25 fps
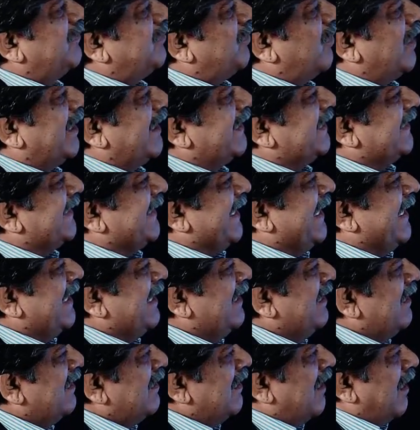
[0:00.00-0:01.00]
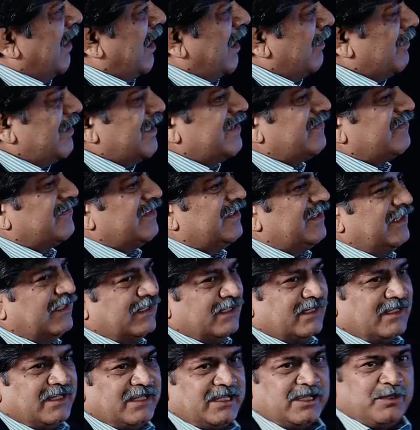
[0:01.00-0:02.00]
to understand how does the,
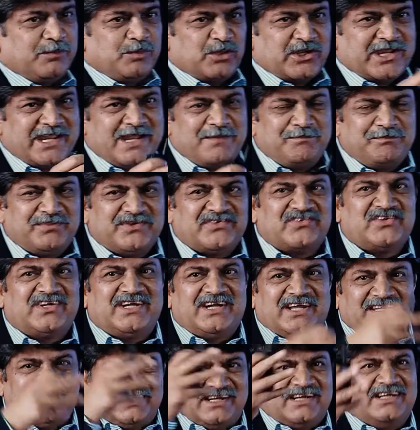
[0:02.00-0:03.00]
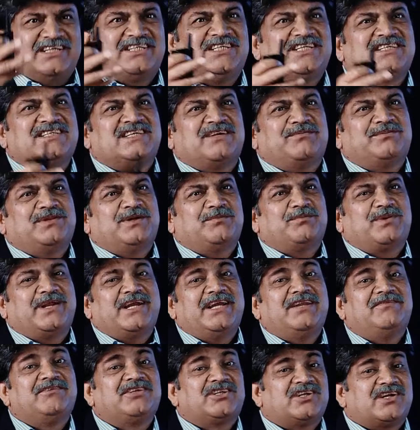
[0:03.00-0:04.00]
the, hippocampus and other regions of the
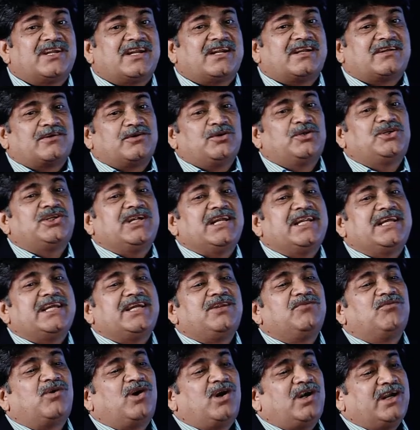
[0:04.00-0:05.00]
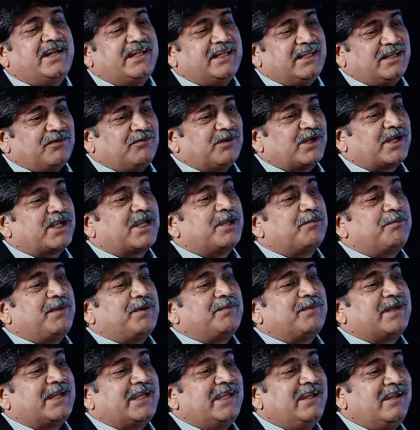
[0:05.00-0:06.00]
brain which are crucially involved in the working
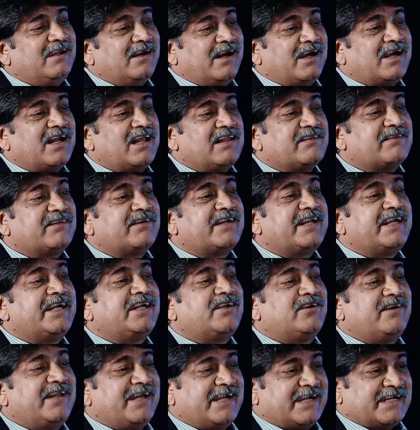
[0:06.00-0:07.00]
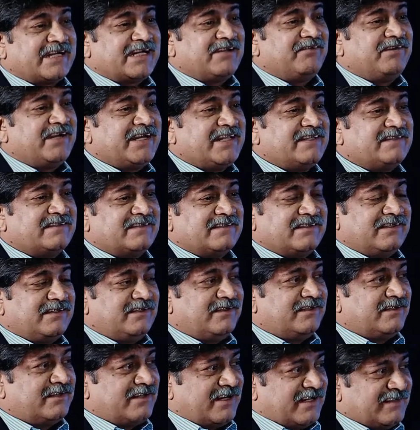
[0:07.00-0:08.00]
memory and also day-to-day -day activities uh,
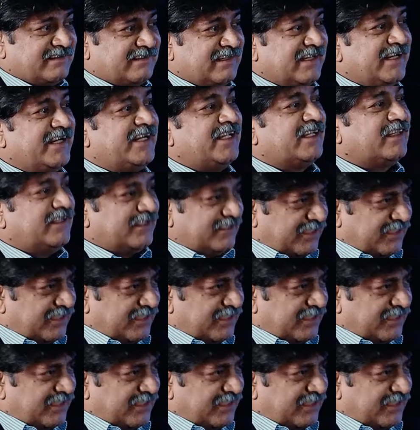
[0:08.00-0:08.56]
translating the